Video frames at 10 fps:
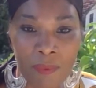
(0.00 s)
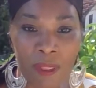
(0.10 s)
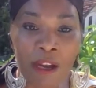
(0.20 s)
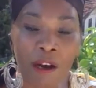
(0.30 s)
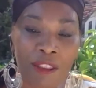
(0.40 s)

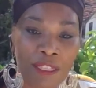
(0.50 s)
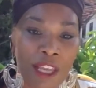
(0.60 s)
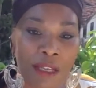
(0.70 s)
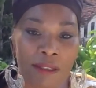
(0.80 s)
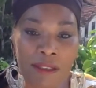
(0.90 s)
There are
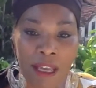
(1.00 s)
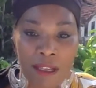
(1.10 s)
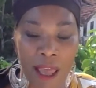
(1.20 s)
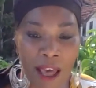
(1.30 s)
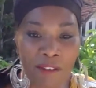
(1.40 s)
things that
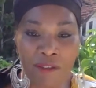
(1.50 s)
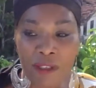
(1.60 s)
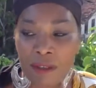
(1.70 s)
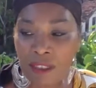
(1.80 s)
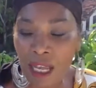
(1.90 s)
have
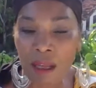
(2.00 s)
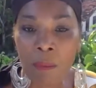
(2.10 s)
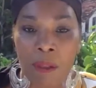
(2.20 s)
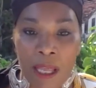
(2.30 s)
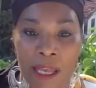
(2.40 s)
to take
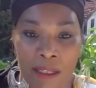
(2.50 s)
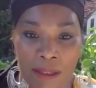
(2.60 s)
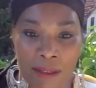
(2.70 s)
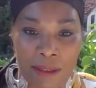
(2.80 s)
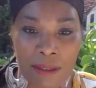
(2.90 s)

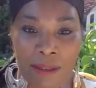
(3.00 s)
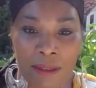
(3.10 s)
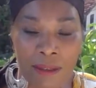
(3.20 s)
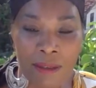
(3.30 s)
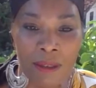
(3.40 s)
place
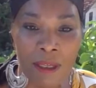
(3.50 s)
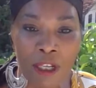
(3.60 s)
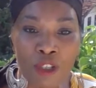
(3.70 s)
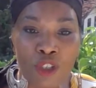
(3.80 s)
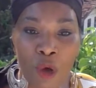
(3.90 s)

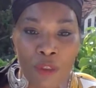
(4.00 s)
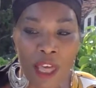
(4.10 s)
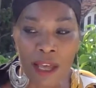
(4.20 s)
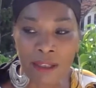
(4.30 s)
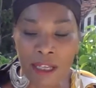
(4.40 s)
so
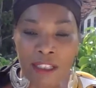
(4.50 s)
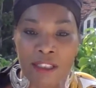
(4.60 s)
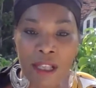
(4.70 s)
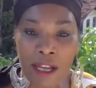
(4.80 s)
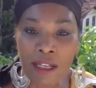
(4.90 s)
that
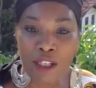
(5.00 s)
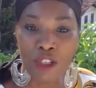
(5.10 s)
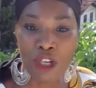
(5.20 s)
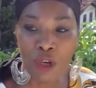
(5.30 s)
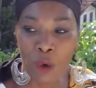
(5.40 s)
it's like, you
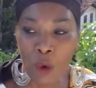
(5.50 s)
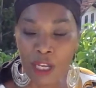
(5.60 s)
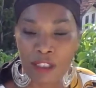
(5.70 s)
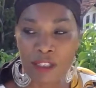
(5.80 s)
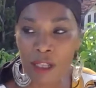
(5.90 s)
know,
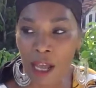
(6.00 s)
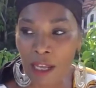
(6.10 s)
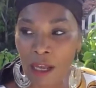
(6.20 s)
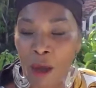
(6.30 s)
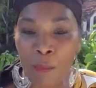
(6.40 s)
it's
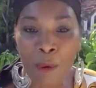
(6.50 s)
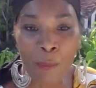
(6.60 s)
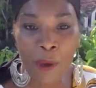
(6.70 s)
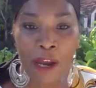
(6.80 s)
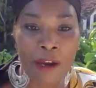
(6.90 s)
like
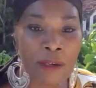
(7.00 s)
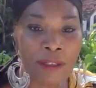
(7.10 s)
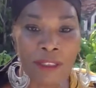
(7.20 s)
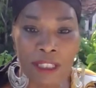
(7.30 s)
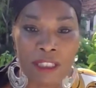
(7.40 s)

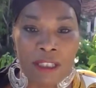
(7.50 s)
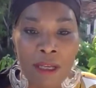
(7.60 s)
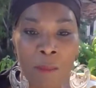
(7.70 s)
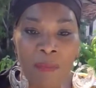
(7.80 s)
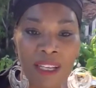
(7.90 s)
preparedness
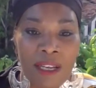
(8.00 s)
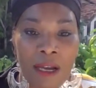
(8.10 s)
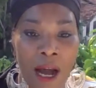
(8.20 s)
meeting